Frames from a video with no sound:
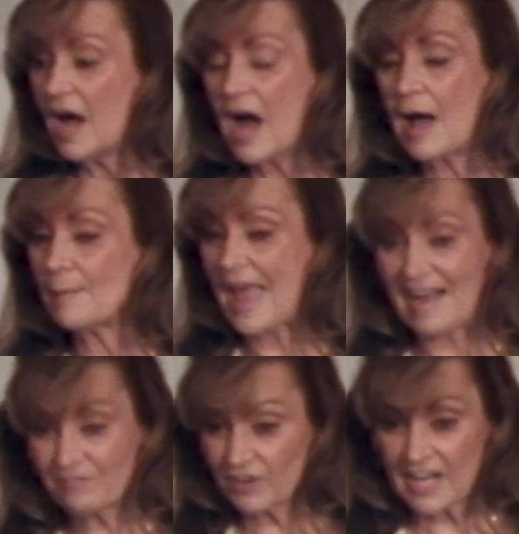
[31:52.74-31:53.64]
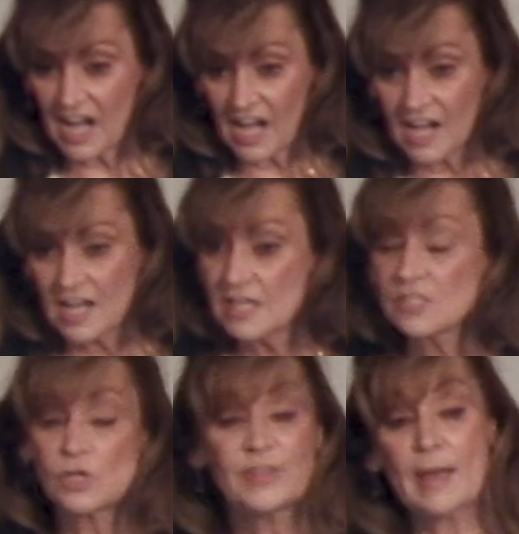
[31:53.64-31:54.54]
um, Africa.
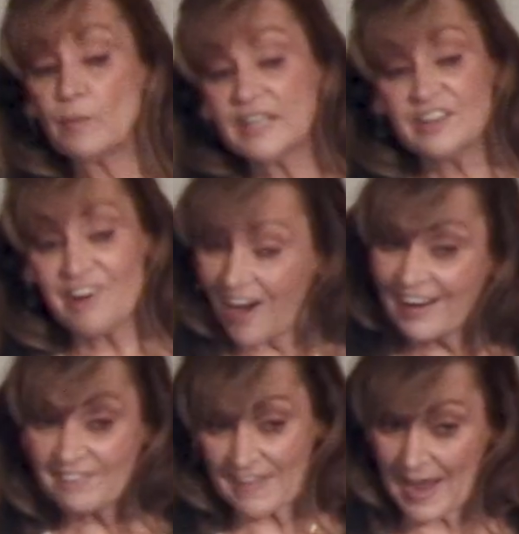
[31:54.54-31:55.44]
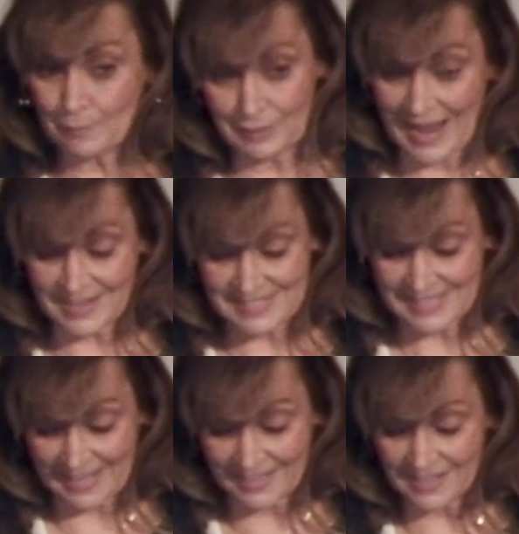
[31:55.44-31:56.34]
So they would not have had black
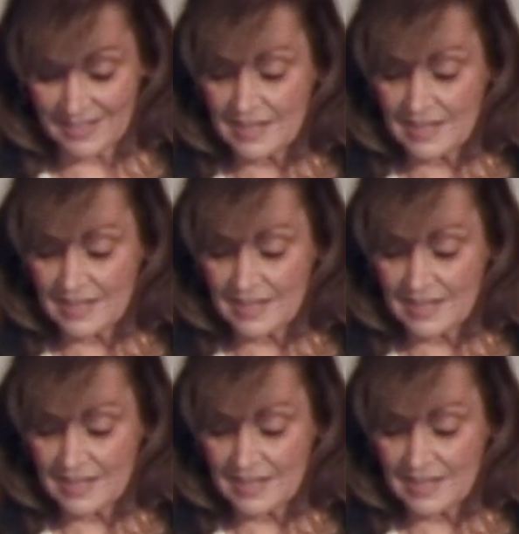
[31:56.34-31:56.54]
skin.